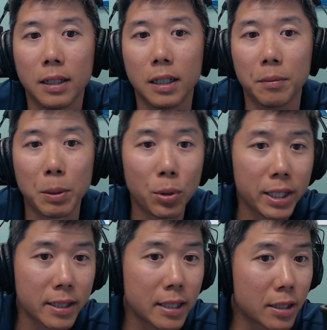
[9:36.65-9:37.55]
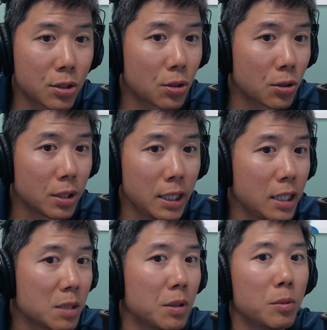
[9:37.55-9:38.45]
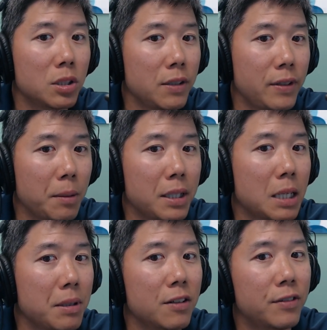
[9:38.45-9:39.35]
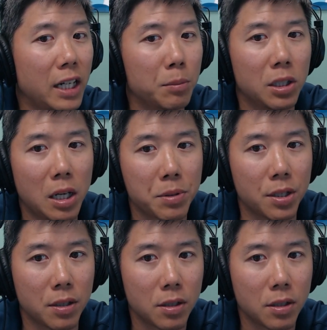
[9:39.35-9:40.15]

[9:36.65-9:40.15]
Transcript: Uh, my point is that turnkey small multifamily can be a viable option.